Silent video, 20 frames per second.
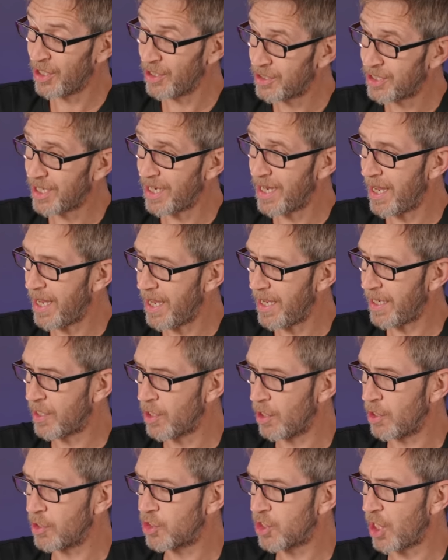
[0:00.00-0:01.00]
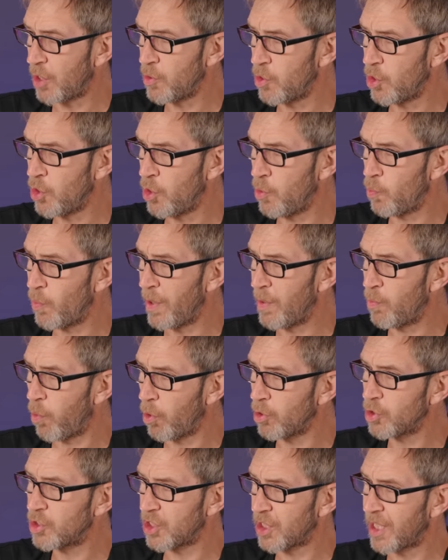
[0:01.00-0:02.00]
could, yeah, it could. So you, we
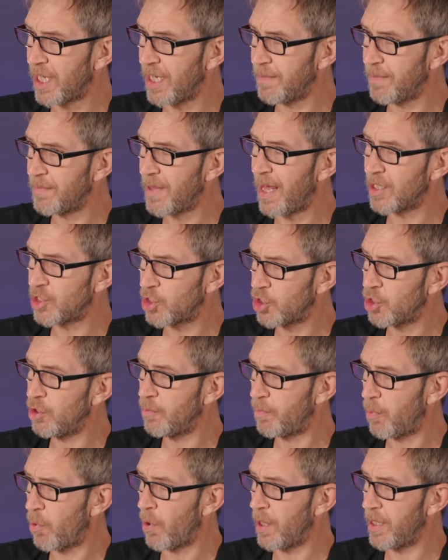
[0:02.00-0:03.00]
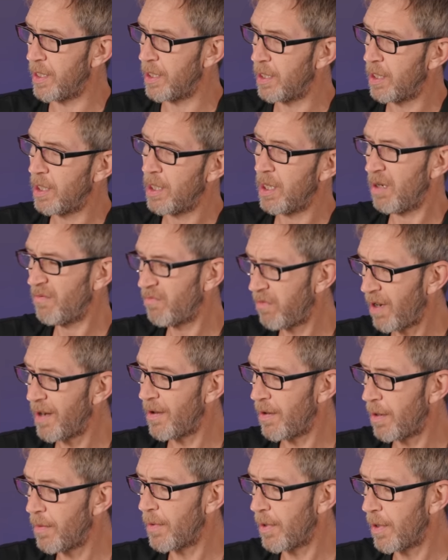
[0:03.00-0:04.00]
want to keep that dew point
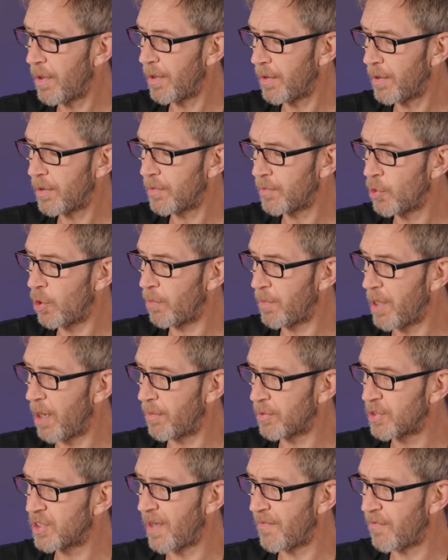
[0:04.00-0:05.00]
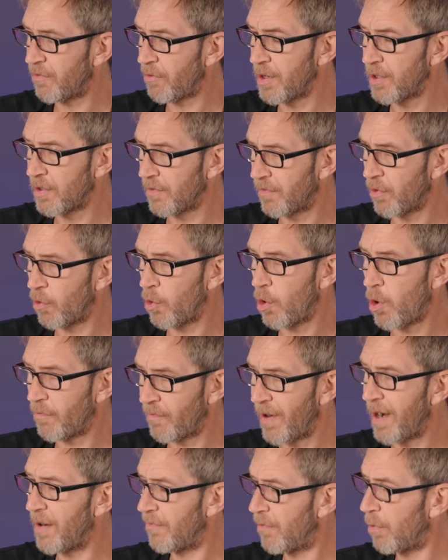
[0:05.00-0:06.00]
Right, uh, normally I would set for underfloor
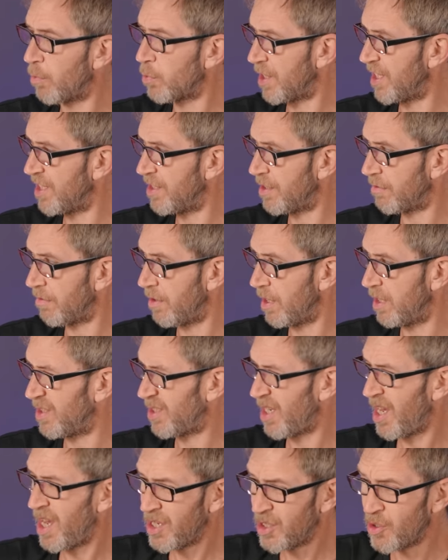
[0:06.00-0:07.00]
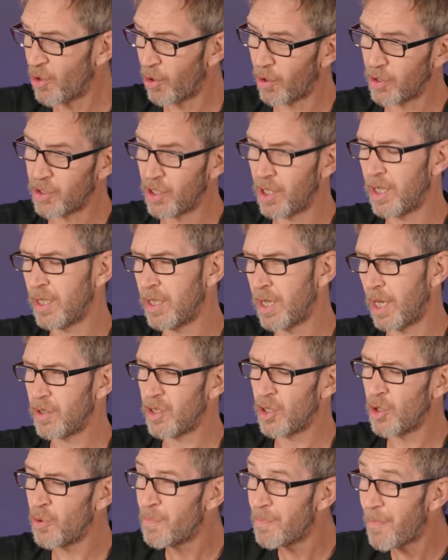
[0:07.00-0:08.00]
around 14 degrees. You're, you, you, know,
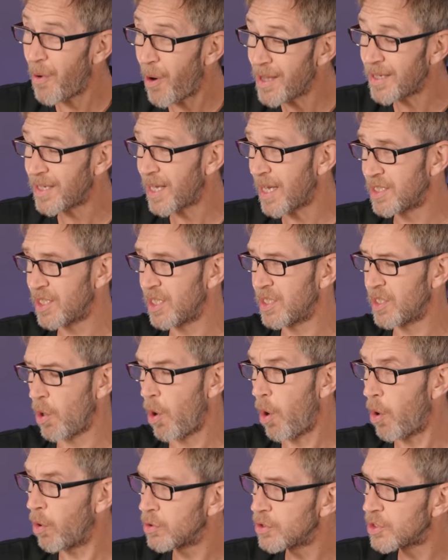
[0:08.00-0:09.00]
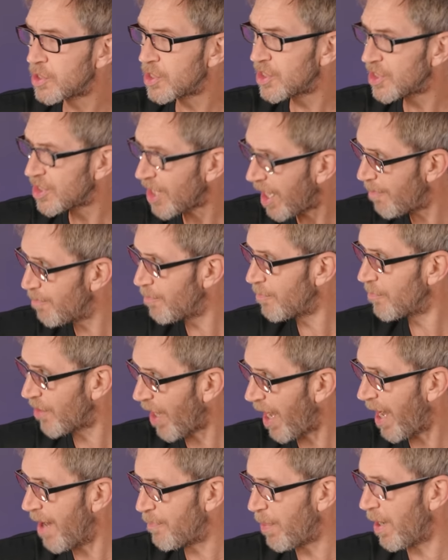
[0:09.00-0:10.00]
you might get it on some
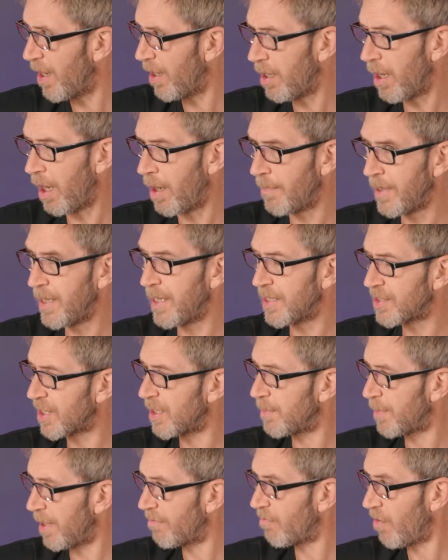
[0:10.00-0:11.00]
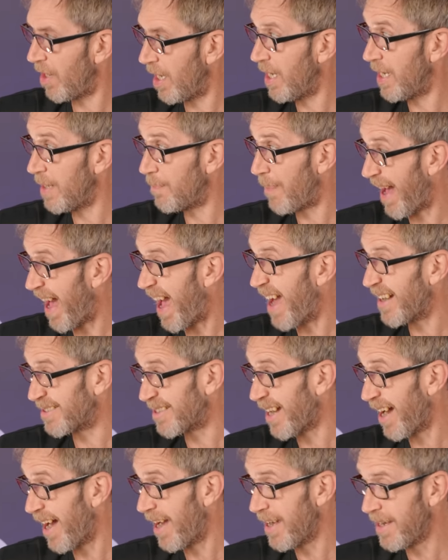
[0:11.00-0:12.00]
day, but I mean, it's going to be a really yeah. bad
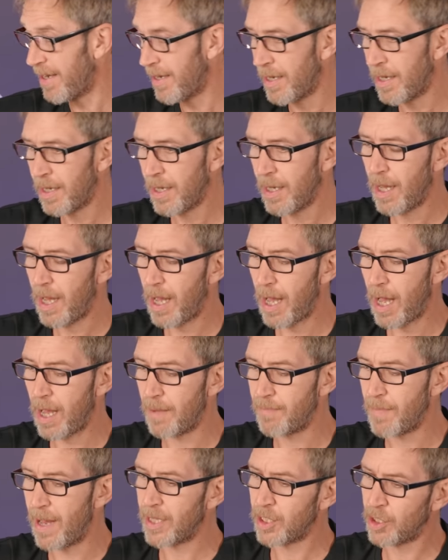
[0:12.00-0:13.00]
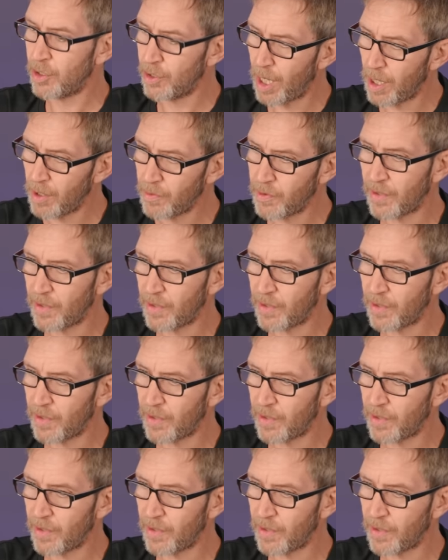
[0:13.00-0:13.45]
day. Yeah. Um, you know,